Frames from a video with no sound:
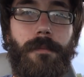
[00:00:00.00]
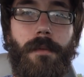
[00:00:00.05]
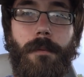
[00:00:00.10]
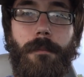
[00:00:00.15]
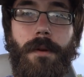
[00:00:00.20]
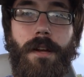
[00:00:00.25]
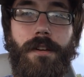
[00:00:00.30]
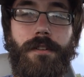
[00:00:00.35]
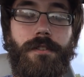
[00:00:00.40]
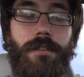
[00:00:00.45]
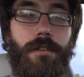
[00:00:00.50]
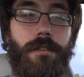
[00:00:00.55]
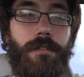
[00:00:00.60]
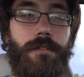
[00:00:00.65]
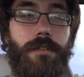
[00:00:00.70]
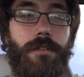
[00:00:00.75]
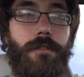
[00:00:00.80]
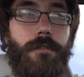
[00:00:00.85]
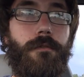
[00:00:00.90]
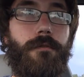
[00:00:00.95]
And make sure
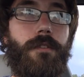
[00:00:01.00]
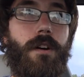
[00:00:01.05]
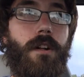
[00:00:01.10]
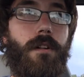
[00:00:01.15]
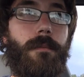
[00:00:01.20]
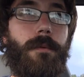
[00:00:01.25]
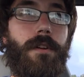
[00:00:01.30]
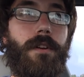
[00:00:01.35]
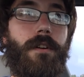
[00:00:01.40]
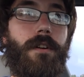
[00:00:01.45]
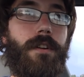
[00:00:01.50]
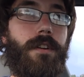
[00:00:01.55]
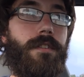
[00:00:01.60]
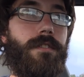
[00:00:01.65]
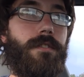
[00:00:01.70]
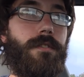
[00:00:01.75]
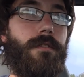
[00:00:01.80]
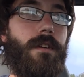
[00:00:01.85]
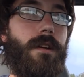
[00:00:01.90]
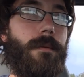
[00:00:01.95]
to follow me on
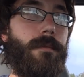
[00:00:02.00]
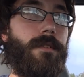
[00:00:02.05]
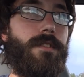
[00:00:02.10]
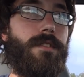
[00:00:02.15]
Instagram